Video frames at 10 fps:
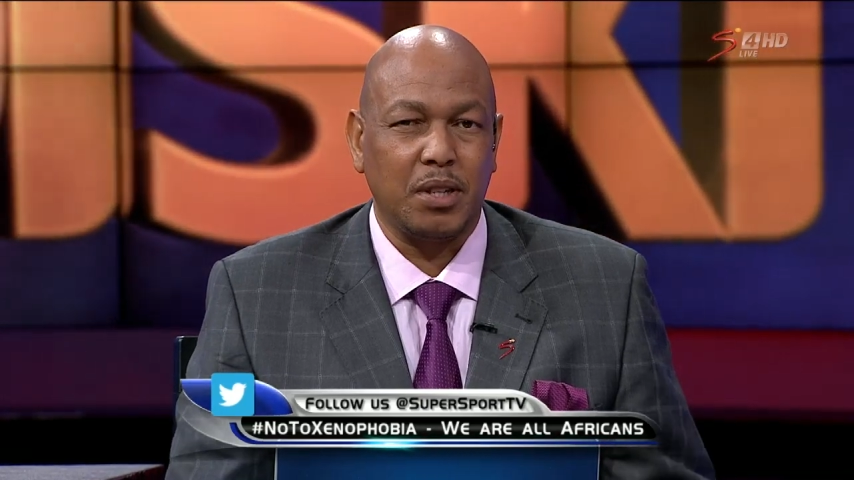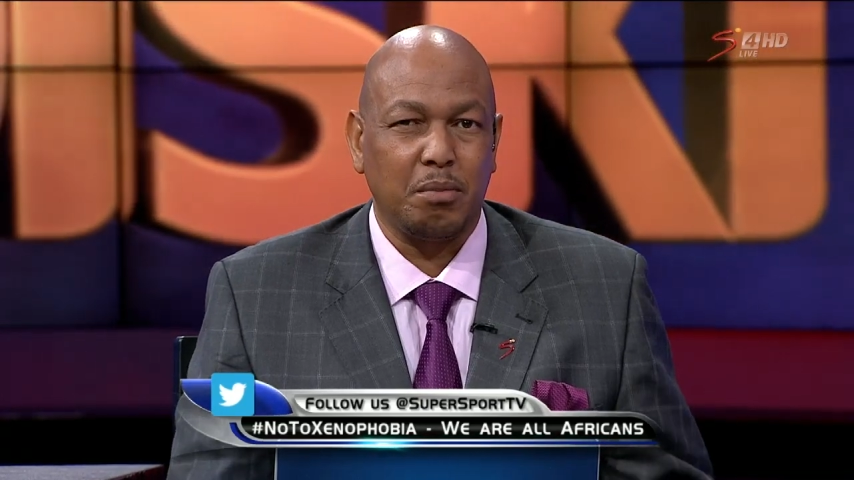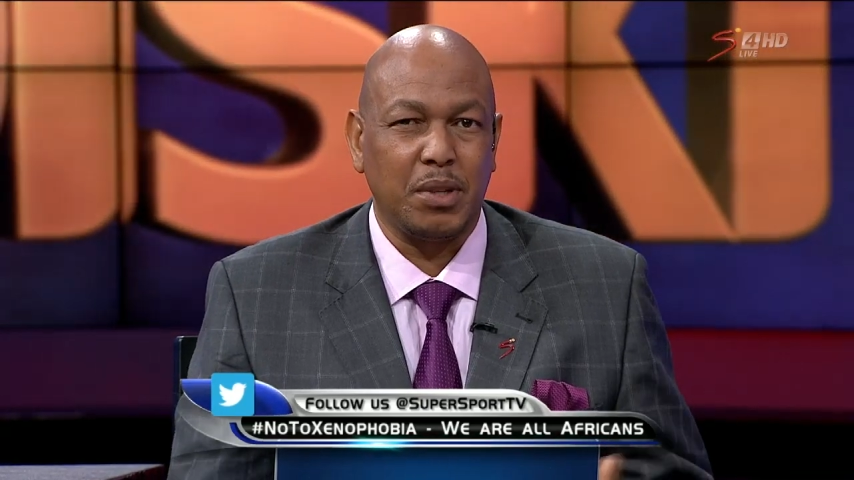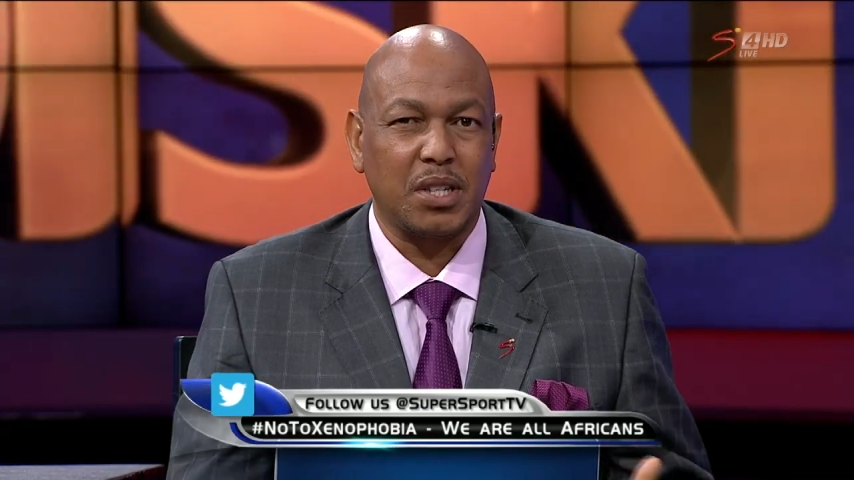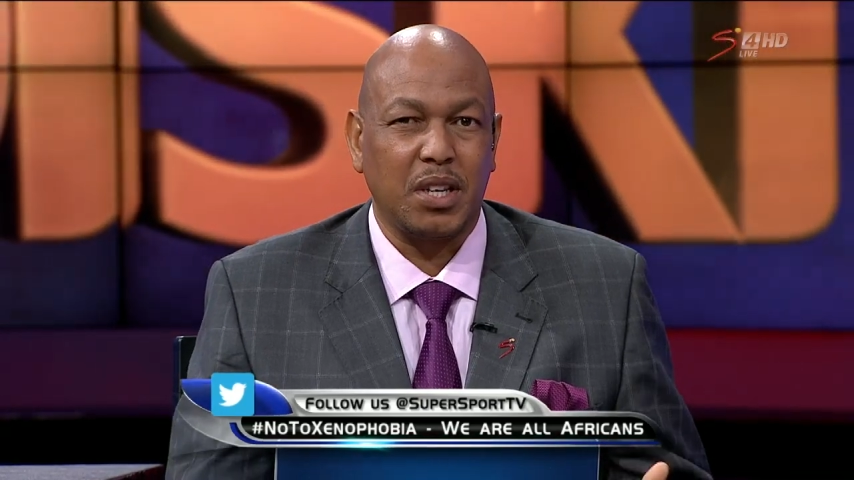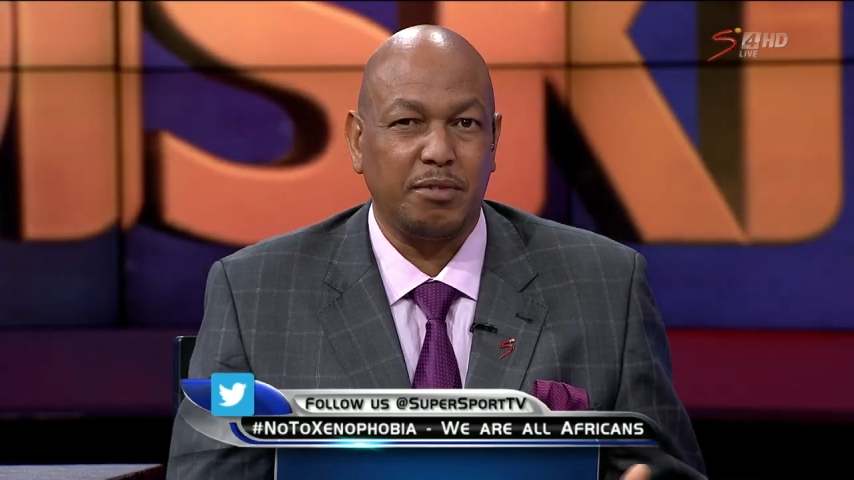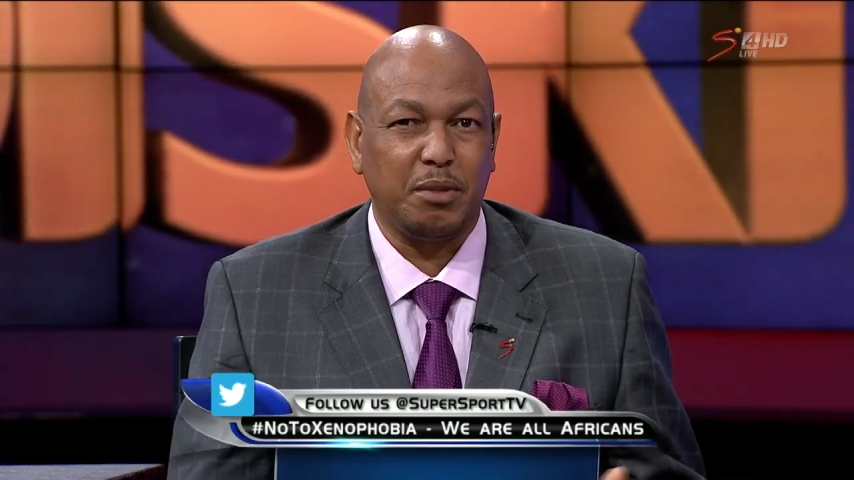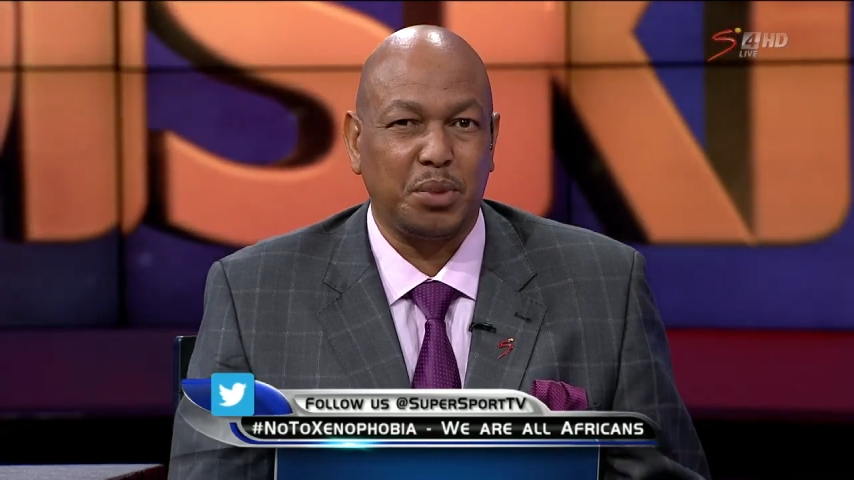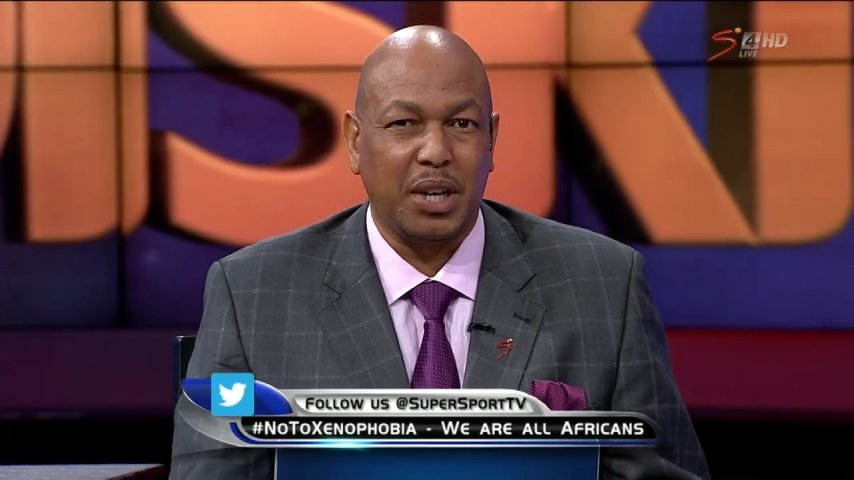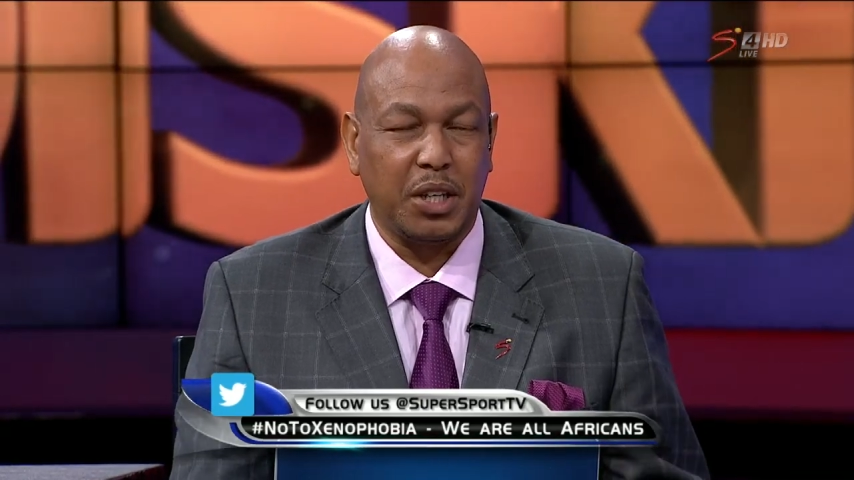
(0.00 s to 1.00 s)
and myself
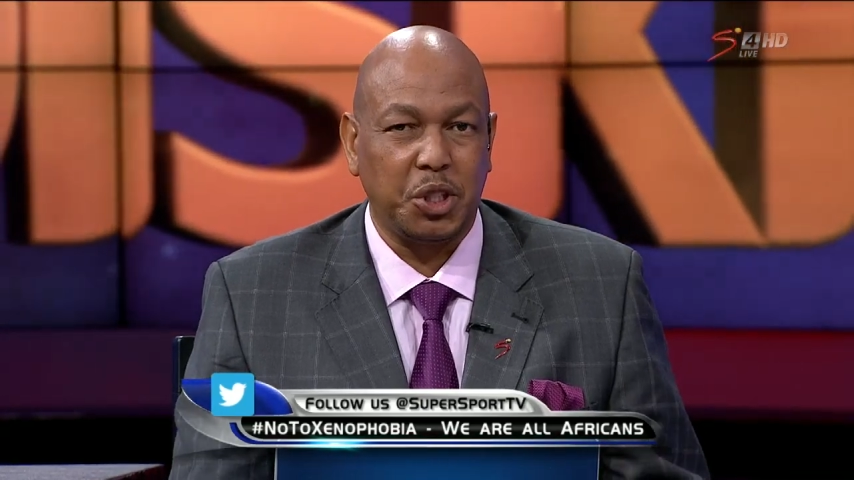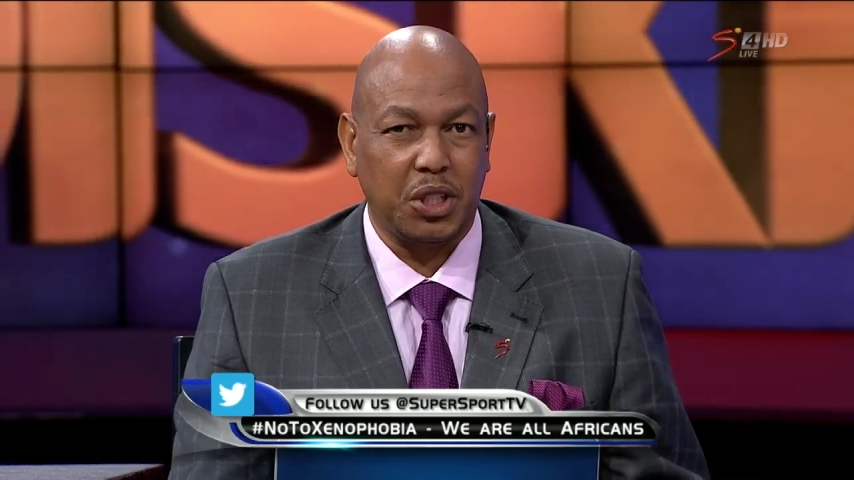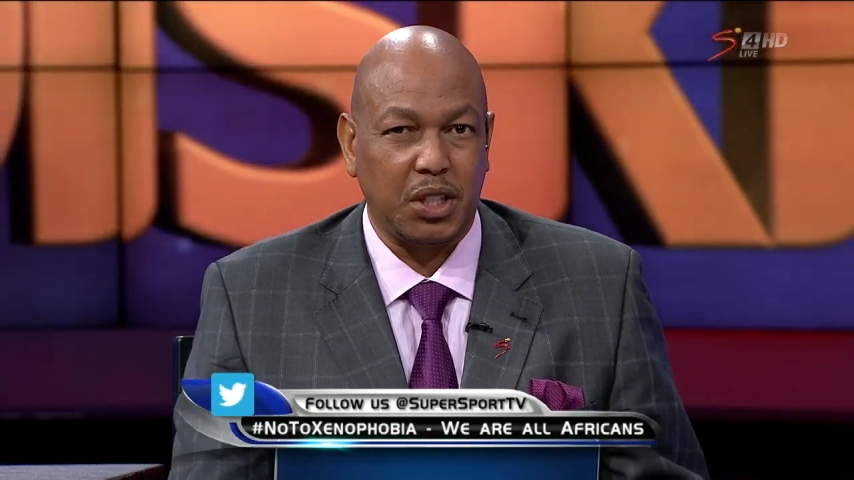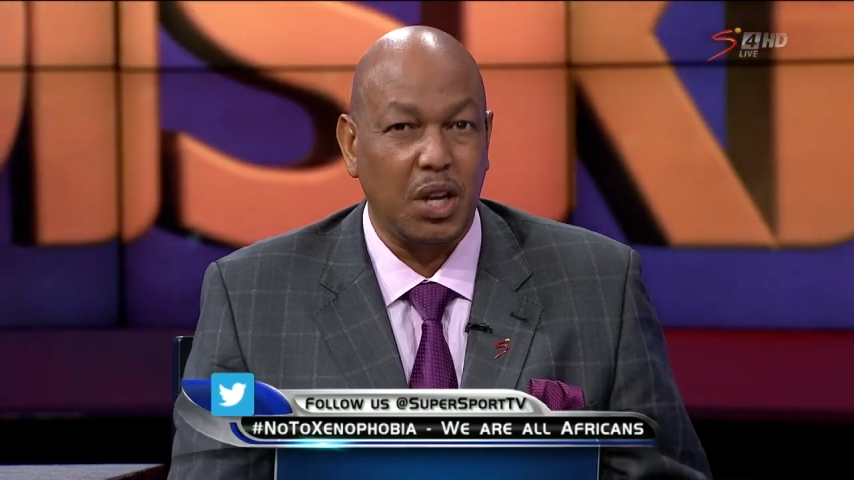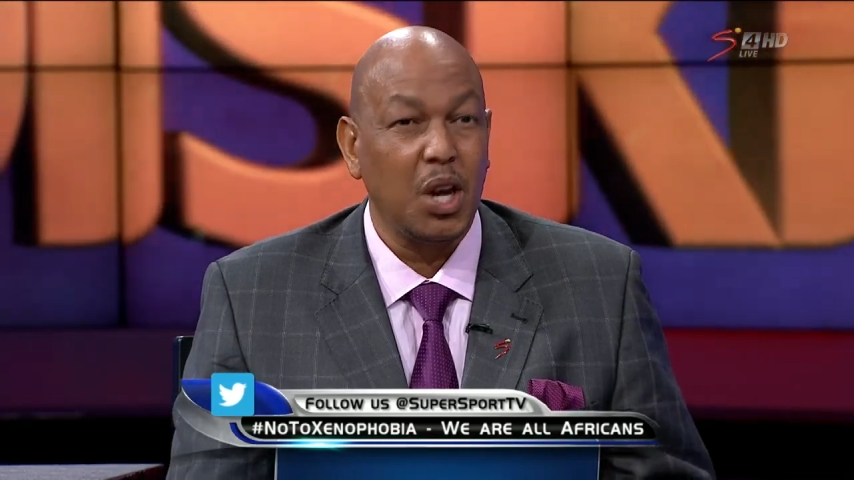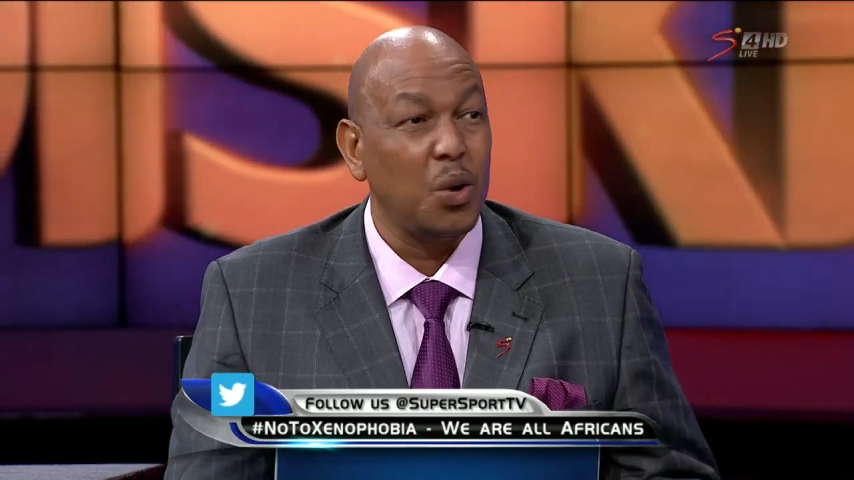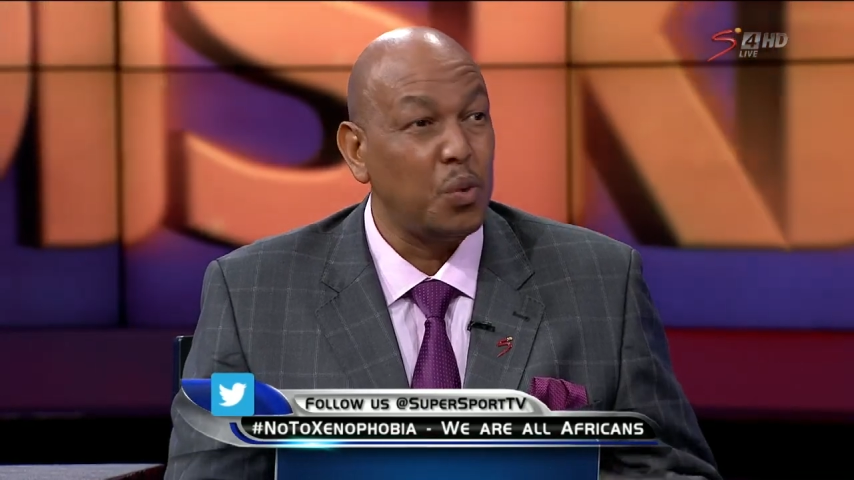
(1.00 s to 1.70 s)
and Brian and Jerry,